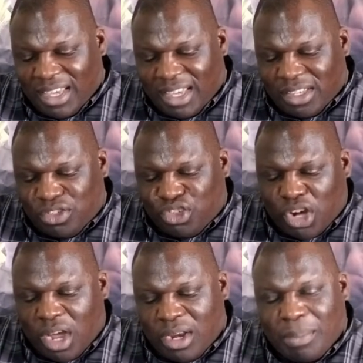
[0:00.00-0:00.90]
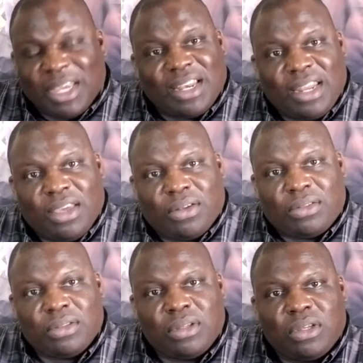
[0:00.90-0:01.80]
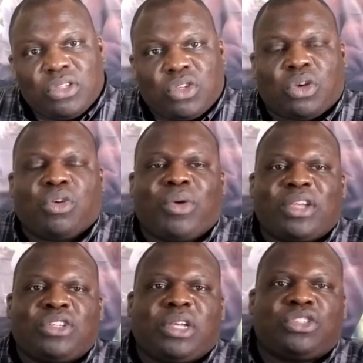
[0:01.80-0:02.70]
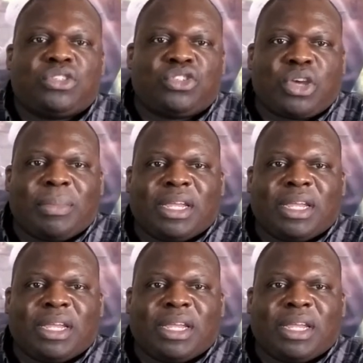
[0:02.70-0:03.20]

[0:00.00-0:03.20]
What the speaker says: is John McNeil. So congratulations, John